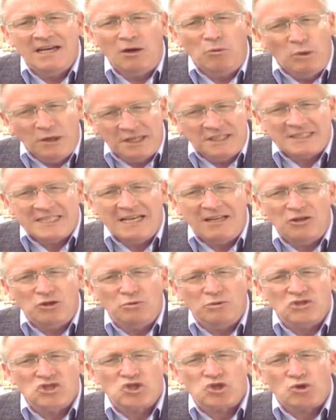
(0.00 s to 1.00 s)
I want to tell
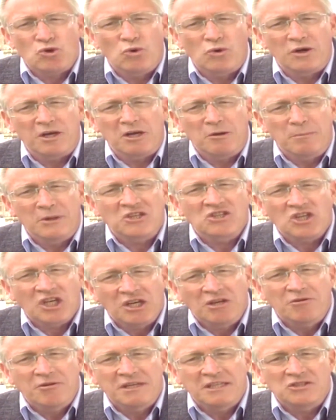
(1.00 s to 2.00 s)
you a story about
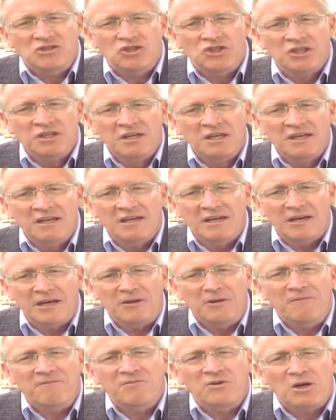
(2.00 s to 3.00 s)
courage
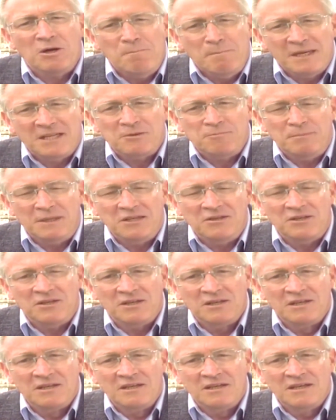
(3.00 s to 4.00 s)
and
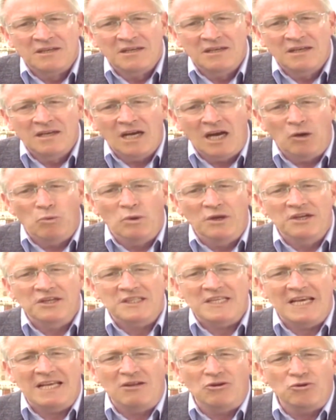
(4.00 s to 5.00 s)
commitment. I want
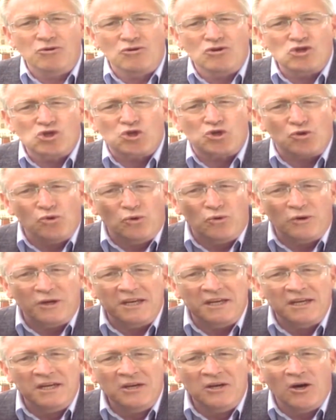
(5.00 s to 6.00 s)
to tell you the
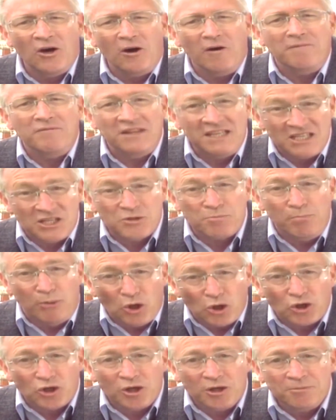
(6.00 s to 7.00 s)
story of this
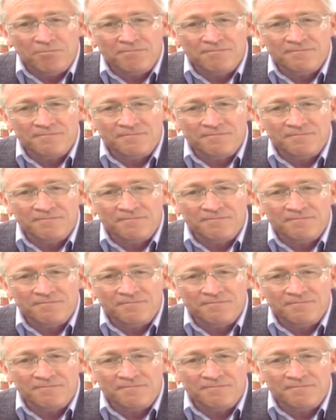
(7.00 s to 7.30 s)
book.